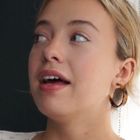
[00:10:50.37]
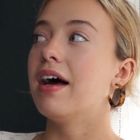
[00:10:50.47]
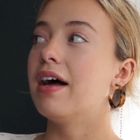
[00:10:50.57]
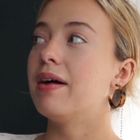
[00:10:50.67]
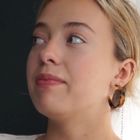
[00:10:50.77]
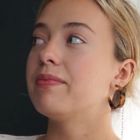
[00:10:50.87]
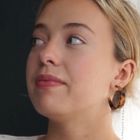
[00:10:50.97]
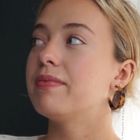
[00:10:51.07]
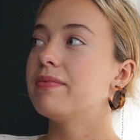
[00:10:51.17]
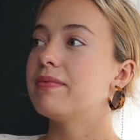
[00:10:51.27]
Um,
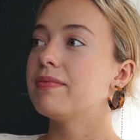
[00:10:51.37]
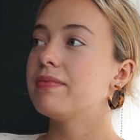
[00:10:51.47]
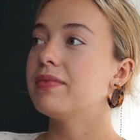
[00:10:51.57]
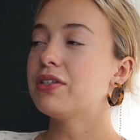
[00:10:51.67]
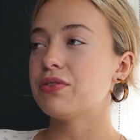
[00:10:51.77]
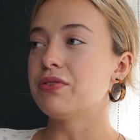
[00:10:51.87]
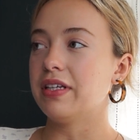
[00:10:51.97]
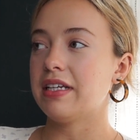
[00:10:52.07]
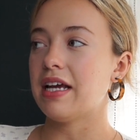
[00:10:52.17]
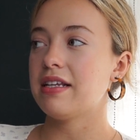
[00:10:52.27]
which was
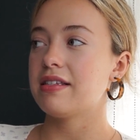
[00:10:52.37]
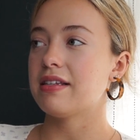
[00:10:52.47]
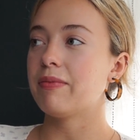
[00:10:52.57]
really nice.